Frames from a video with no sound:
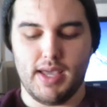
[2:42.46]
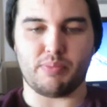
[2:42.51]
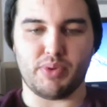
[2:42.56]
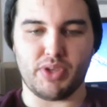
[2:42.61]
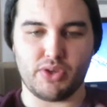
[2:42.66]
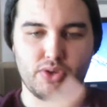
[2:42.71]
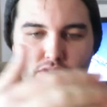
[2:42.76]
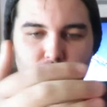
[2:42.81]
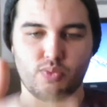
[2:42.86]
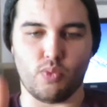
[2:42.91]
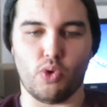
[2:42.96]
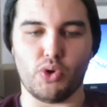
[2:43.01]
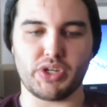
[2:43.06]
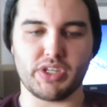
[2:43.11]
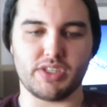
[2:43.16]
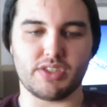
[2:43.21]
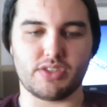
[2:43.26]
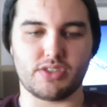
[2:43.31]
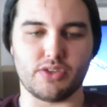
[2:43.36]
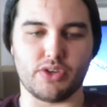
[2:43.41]
Because water
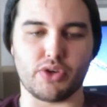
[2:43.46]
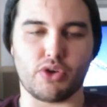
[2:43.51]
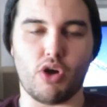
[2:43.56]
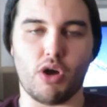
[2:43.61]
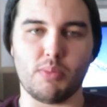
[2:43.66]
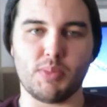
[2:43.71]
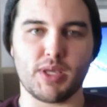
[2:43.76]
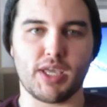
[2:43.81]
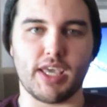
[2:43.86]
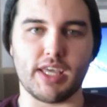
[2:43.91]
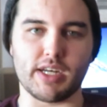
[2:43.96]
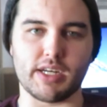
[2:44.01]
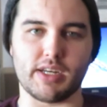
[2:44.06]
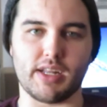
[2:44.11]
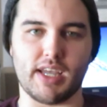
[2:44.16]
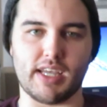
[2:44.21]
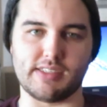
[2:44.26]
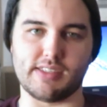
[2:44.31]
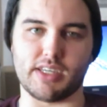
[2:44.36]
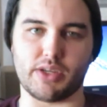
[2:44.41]
is so complicated,
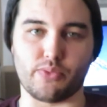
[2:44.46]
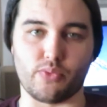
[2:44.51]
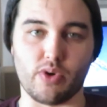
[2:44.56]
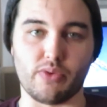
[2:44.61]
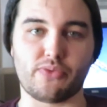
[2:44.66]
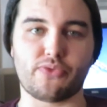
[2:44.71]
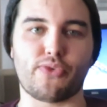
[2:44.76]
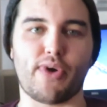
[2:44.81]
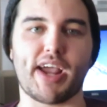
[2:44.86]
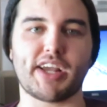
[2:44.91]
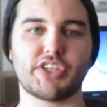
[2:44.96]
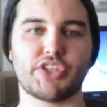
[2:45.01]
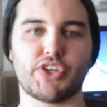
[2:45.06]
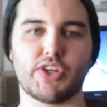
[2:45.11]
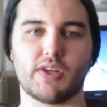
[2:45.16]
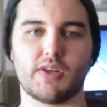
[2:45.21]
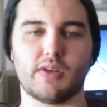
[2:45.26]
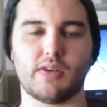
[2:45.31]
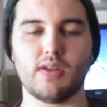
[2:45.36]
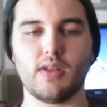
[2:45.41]
it has like
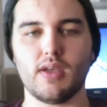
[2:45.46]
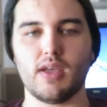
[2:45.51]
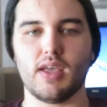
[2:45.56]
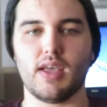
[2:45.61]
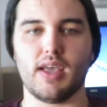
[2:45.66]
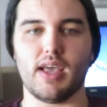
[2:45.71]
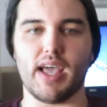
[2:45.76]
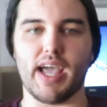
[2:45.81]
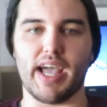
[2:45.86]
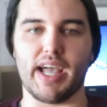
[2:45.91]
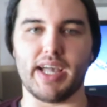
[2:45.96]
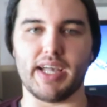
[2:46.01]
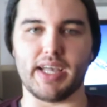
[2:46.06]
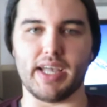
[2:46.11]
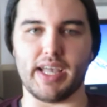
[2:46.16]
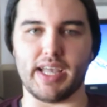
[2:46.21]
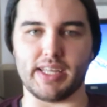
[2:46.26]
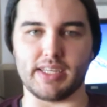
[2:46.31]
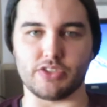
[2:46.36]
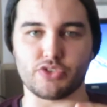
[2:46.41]
refraction
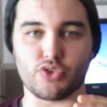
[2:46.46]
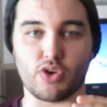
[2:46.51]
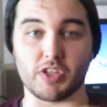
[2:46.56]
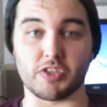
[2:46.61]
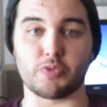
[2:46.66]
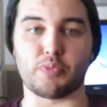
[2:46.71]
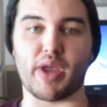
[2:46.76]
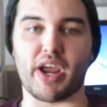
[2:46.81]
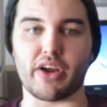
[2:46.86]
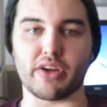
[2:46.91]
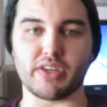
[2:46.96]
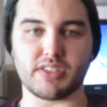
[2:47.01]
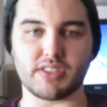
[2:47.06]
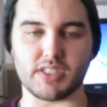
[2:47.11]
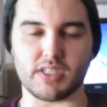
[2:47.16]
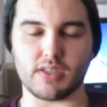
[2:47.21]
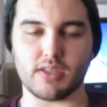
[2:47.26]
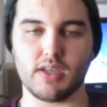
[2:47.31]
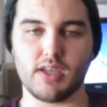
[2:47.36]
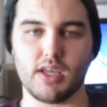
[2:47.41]
and
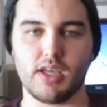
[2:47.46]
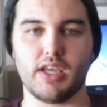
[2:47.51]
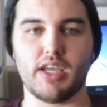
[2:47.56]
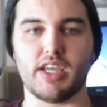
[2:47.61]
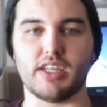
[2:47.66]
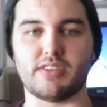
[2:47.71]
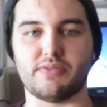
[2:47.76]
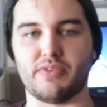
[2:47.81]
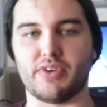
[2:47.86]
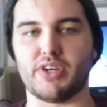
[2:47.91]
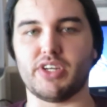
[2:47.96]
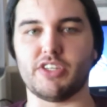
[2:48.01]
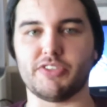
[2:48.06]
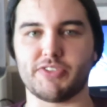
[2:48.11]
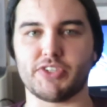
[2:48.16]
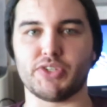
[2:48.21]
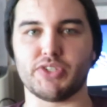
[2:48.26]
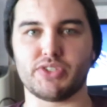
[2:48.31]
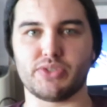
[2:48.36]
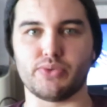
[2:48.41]
transparency. It's very
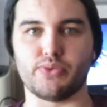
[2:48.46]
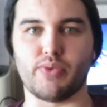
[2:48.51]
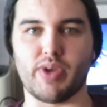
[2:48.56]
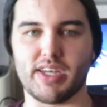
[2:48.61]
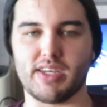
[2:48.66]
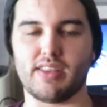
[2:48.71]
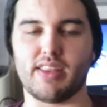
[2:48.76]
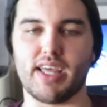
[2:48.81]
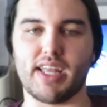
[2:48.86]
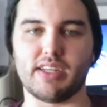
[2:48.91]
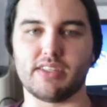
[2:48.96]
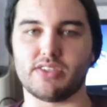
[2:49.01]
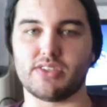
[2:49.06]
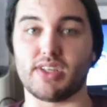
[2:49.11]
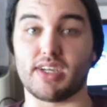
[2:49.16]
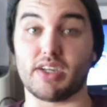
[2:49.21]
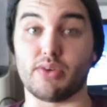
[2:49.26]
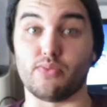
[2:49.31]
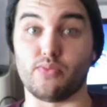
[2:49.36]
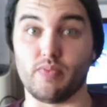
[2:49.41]
difficult to render that into
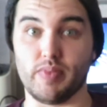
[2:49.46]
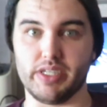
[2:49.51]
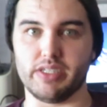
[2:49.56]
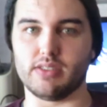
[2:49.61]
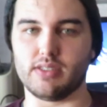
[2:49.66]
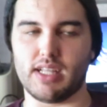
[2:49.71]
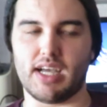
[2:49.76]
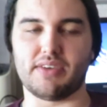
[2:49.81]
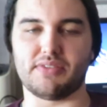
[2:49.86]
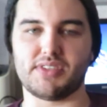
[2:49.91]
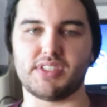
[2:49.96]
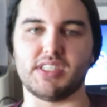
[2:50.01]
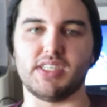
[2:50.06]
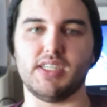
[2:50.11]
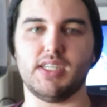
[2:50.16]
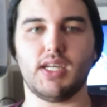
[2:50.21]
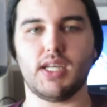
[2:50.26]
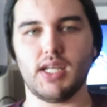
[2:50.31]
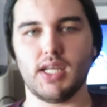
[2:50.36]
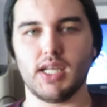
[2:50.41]
like a real life
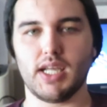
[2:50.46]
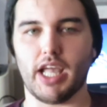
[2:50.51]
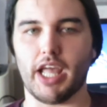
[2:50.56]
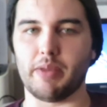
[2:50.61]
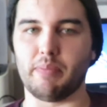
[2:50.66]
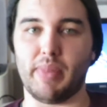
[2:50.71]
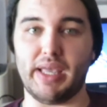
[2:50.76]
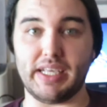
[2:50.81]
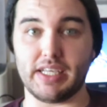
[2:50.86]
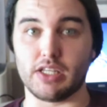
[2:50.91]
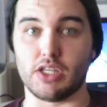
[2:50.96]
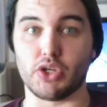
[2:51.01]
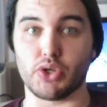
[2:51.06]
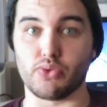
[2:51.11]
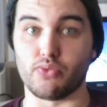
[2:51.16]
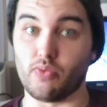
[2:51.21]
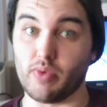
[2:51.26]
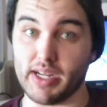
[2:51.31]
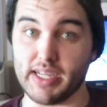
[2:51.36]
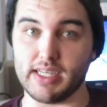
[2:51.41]
scene and make it
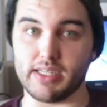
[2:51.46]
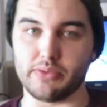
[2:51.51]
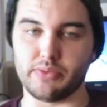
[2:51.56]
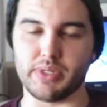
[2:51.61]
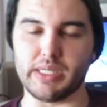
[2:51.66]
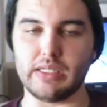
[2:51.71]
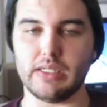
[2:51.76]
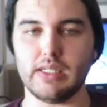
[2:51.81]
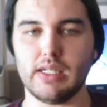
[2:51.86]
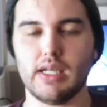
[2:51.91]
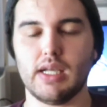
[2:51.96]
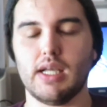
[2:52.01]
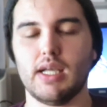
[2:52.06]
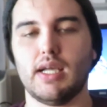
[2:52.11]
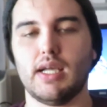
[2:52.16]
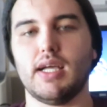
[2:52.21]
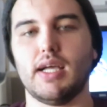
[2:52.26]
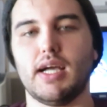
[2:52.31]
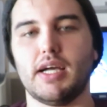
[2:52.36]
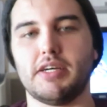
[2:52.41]
look really real.
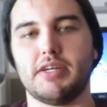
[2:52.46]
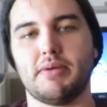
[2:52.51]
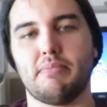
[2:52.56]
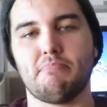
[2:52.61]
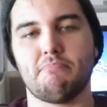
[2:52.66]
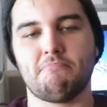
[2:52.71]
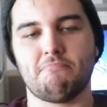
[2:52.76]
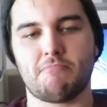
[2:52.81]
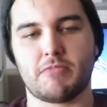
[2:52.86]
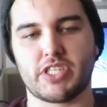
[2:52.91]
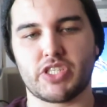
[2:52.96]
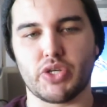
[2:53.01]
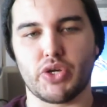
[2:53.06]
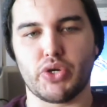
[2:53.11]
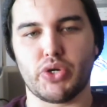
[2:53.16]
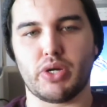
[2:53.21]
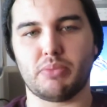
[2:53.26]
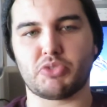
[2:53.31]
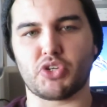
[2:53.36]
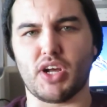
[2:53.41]

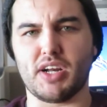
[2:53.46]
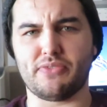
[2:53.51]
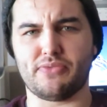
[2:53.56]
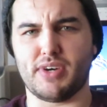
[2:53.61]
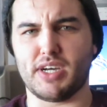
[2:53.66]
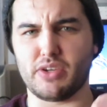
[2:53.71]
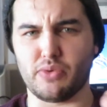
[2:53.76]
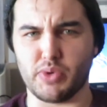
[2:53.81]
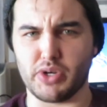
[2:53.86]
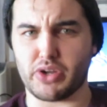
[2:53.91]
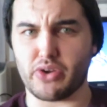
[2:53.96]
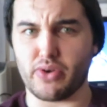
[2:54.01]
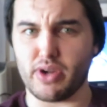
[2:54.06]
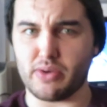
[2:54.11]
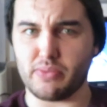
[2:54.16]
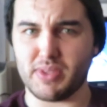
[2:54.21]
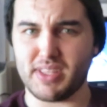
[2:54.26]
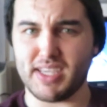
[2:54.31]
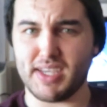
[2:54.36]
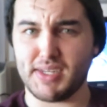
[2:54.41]
So I'm trying to find a
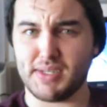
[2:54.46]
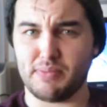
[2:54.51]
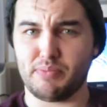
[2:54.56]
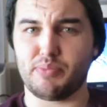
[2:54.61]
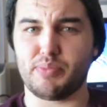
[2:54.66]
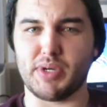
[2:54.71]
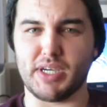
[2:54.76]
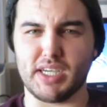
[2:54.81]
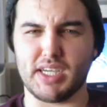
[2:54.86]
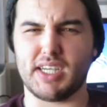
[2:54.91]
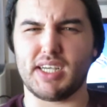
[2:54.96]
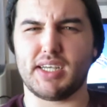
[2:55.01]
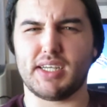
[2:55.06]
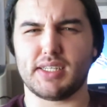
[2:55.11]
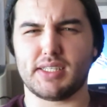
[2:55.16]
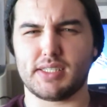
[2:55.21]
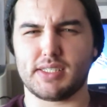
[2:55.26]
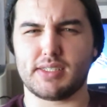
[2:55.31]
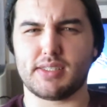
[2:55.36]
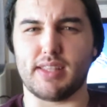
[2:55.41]
workaround with that,
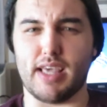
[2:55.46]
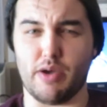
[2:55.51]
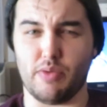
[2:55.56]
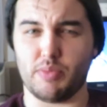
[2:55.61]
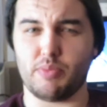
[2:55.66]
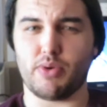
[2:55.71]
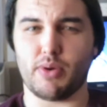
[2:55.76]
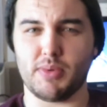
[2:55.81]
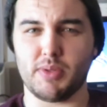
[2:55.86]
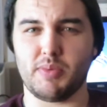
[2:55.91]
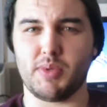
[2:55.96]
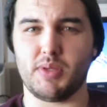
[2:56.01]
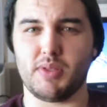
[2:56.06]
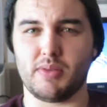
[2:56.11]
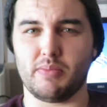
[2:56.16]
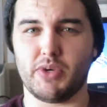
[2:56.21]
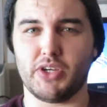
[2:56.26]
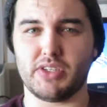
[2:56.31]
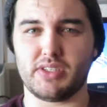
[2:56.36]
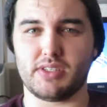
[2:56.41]
but that would probably be
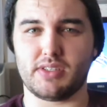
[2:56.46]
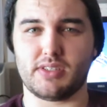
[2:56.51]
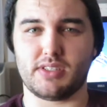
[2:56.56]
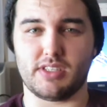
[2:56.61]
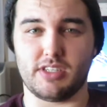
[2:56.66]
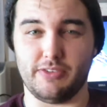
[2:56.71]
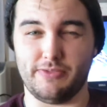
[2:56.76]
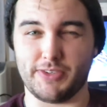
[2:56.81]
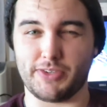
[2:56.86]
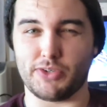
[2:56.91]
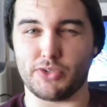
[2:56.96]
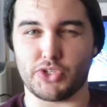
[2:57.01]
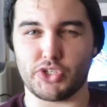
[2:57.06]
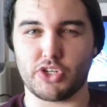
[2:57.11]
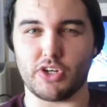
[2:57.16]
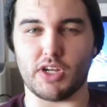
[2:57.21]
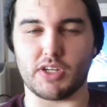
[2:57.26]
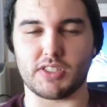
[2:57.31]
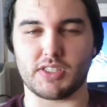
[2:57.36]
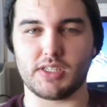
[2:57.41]
the most difficult
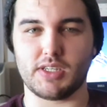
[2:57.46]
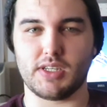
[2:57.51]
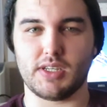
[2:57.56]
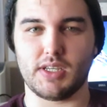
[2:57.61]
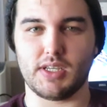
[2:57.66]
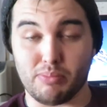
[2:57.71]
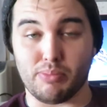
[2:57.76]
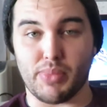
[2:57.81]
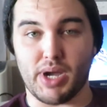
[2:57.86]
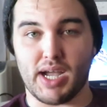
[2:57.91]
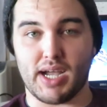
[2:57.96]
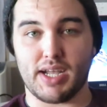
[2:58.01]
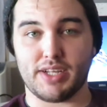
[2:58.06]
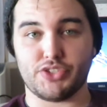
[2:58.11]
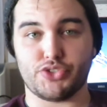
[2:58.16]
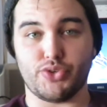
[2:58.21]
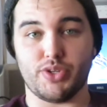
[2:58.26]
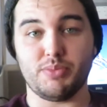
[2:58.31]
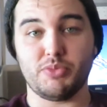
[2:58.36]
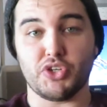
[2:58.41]
shot. My
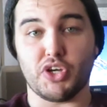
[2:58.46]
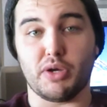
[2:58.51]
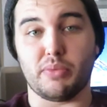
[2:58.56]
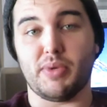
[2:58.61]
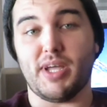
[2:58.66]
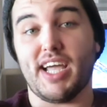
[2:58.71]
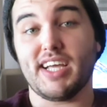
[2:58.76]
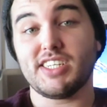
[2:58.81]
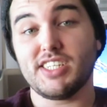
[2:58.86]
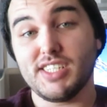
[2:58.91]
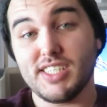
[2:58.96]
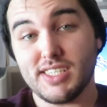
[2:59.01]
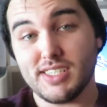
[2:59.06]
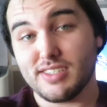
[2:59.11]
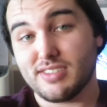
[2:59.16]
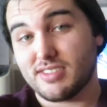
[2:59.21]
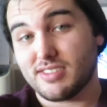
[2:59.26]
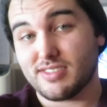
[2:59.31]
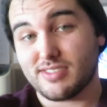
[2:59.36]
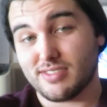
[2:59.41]
dream job, actually,
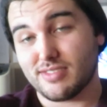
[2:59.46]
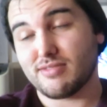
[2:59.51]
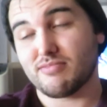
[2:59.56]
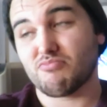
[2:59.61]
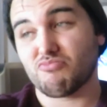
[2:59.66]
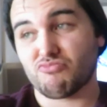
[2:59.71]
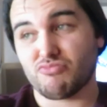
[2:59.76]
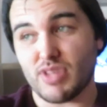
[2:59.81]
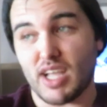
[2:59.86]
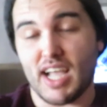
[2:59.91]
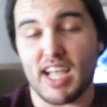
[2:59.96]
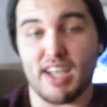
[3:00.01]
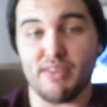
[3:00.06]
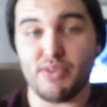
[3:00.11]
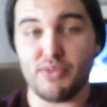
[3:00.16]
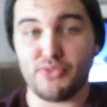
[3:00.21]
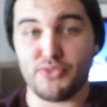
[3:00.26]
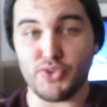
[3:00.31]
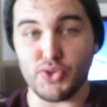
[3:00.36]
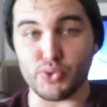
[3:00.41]
I have
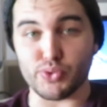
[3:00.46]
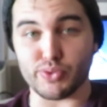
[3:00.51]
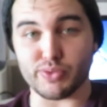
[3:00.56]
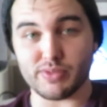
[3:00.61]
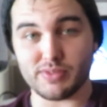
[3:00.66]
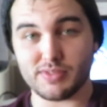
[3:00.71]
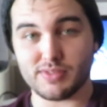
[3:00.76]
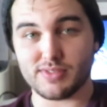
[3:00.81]
a few.